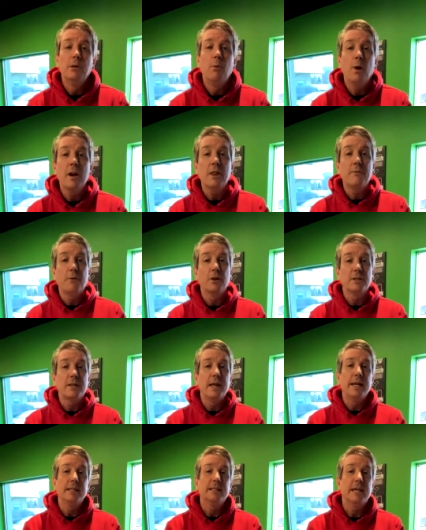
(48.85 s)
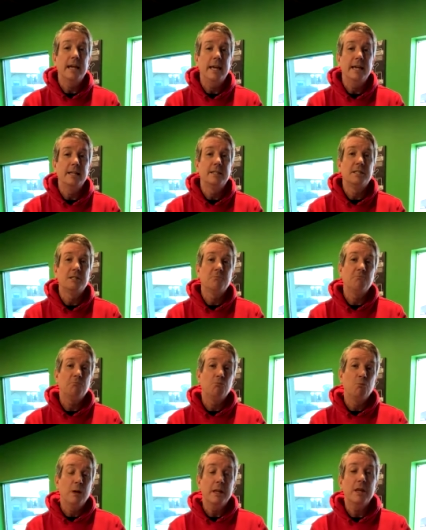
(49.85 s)
One of the first things is
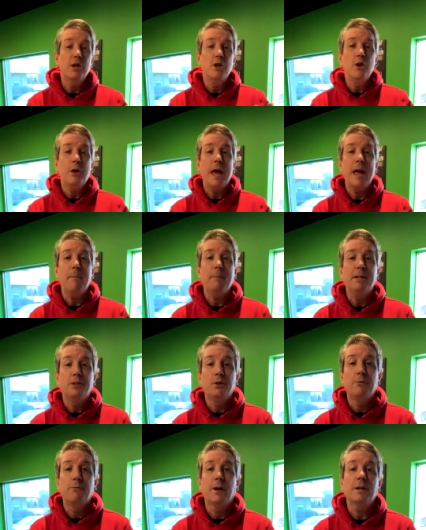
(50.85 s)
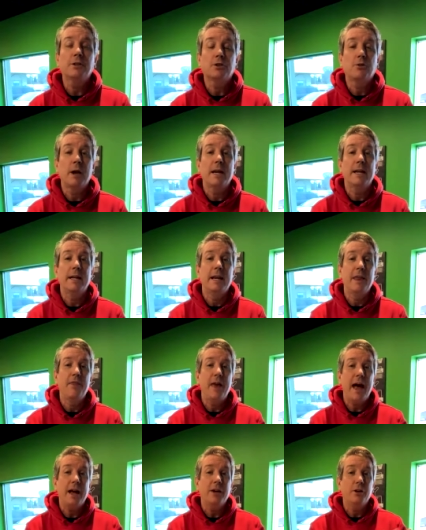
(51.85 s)
really you can't be too frustrated
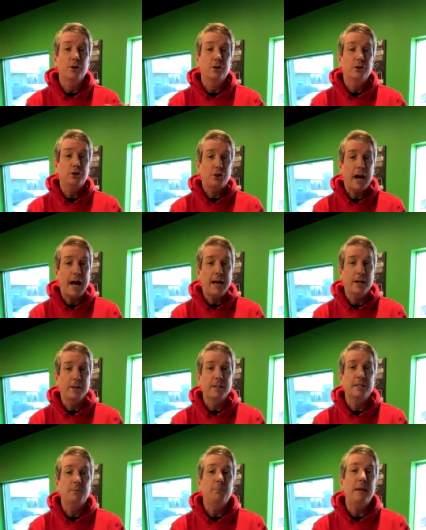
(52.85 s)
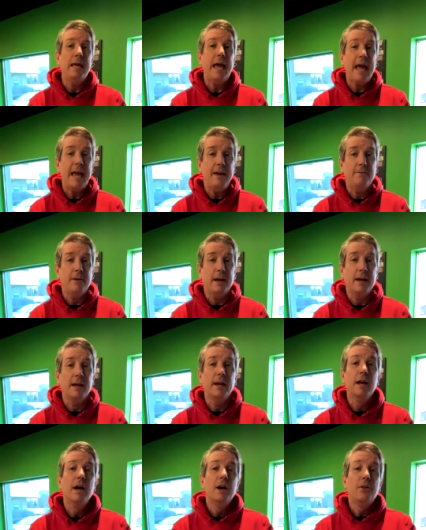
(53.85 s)
that your child is
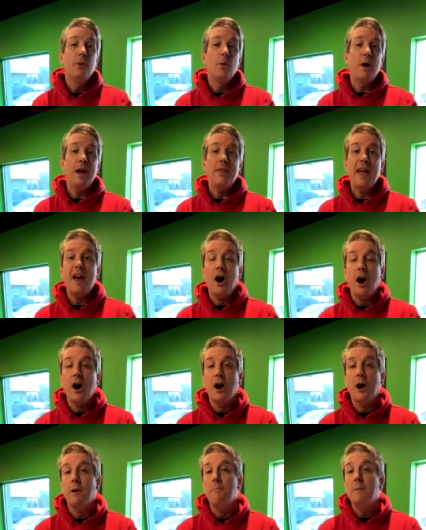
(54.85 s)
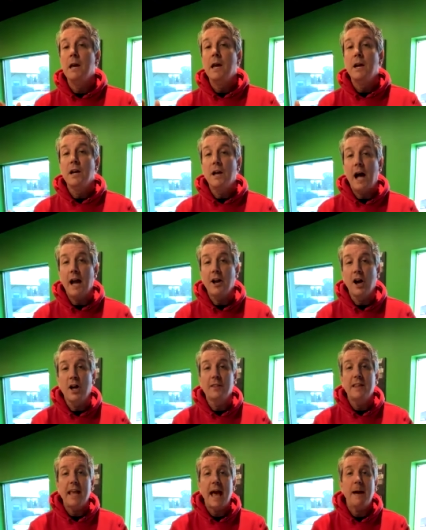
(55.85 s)
behaving the way they are. I
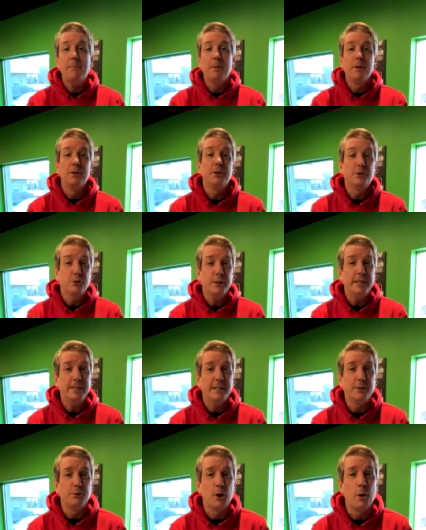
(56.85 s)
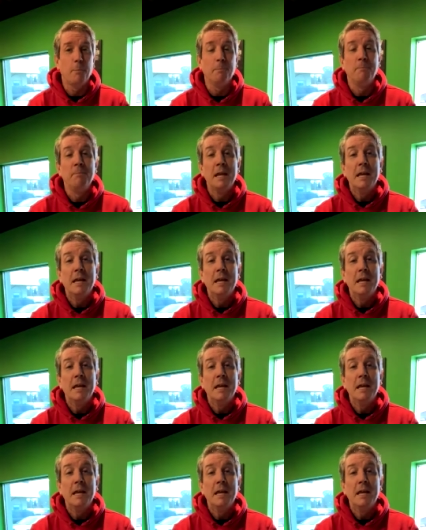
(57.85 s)
call it the apple and the tree syndrome.